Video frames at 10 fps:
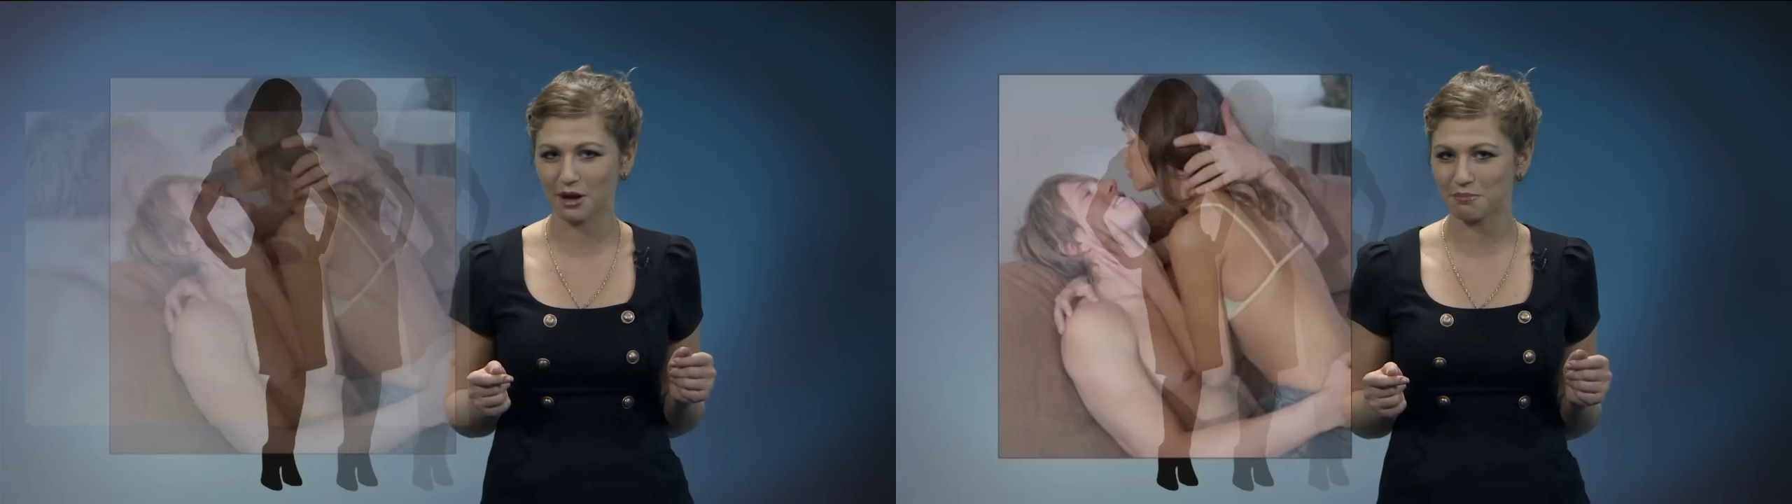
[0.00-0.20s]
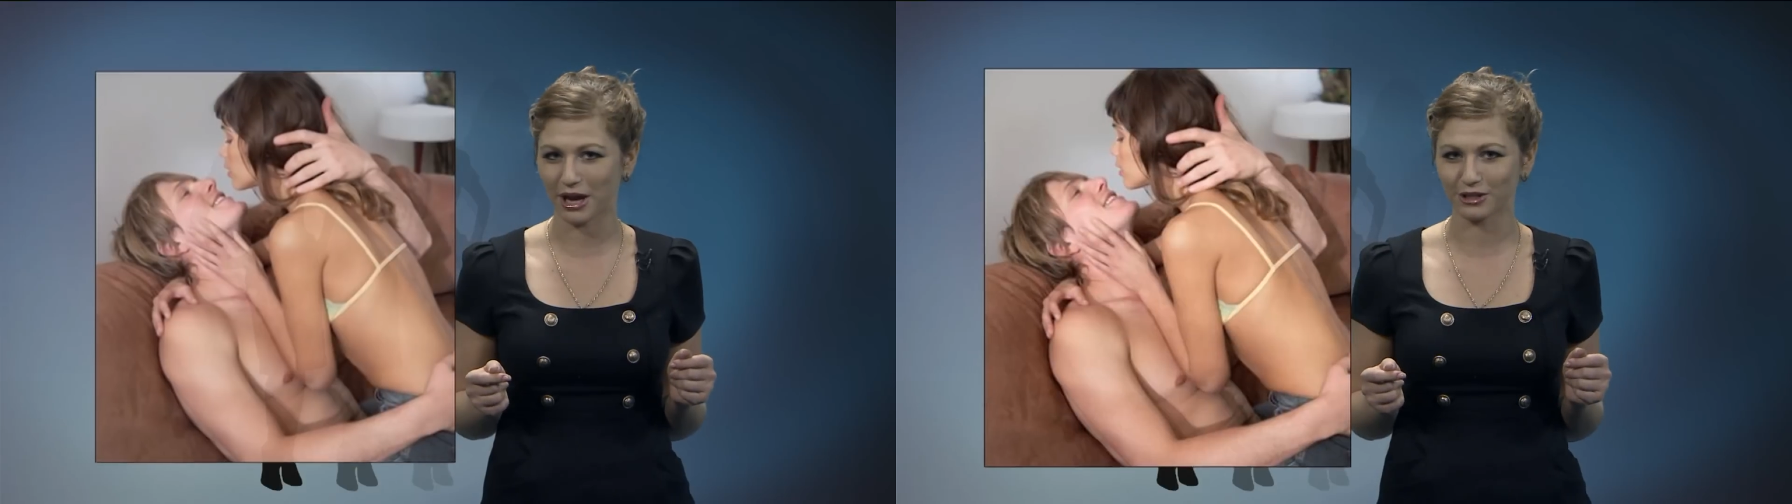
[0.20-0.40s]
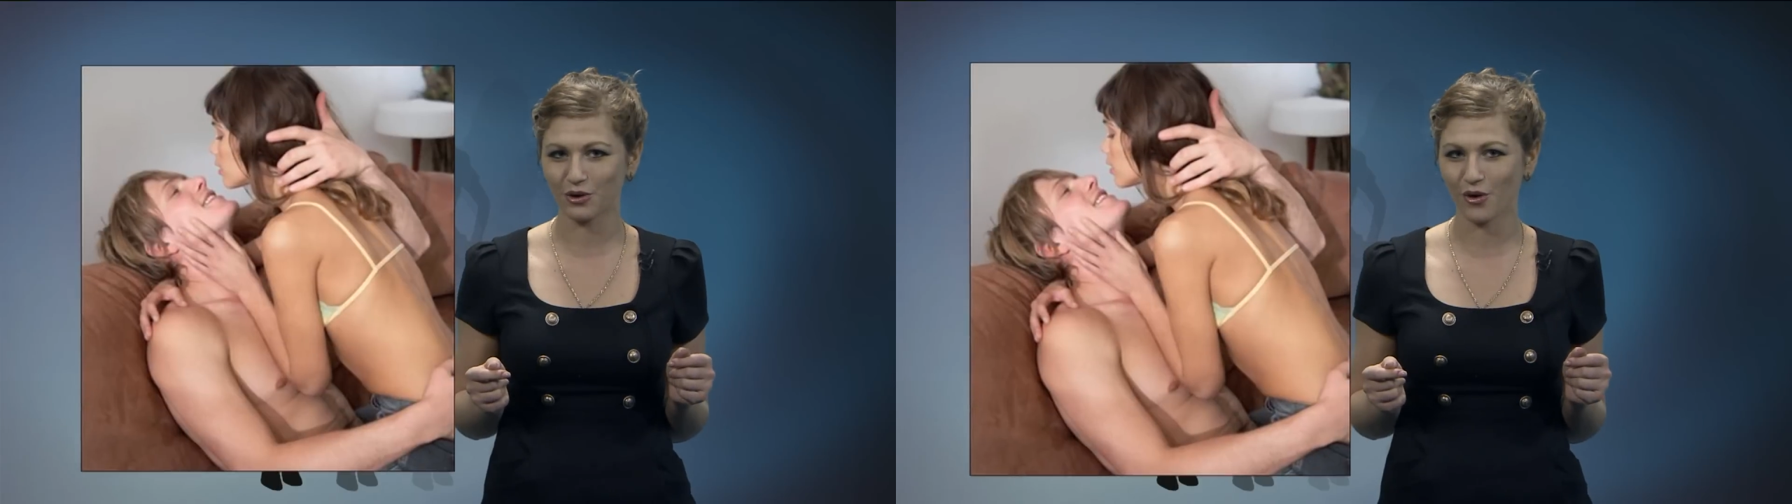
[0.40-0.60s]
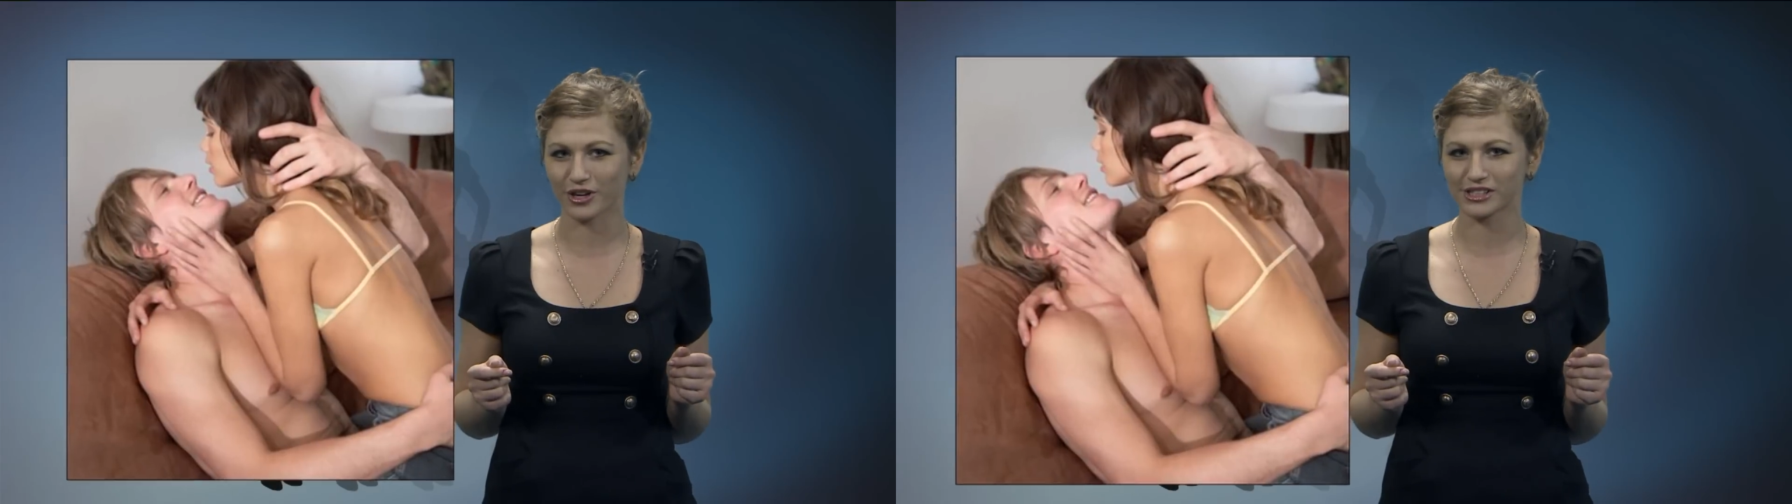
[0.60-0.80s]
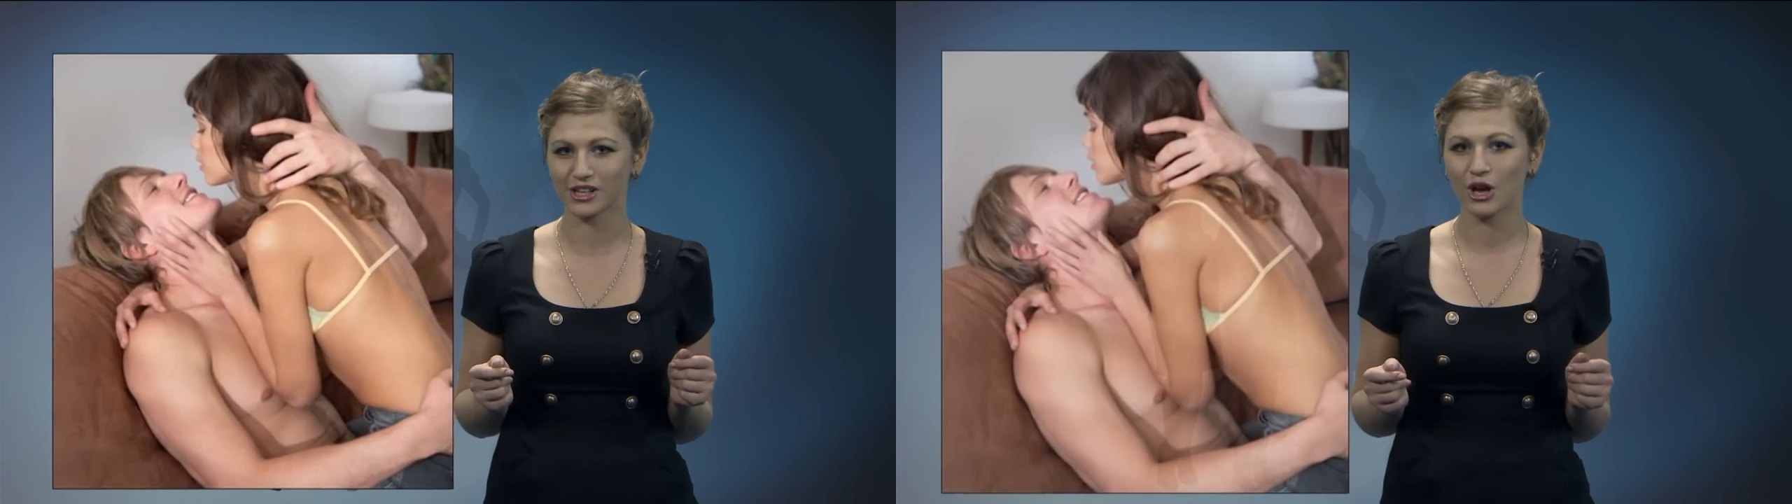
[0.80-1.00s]
that main
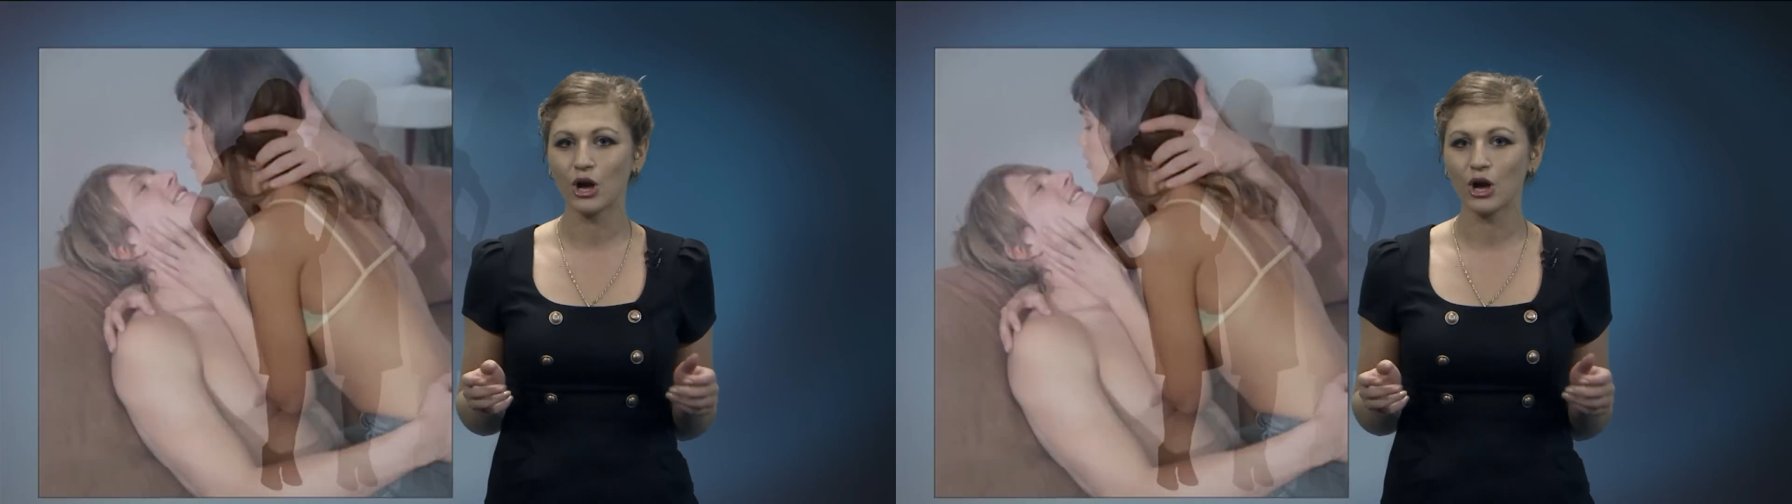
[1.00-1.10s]
course.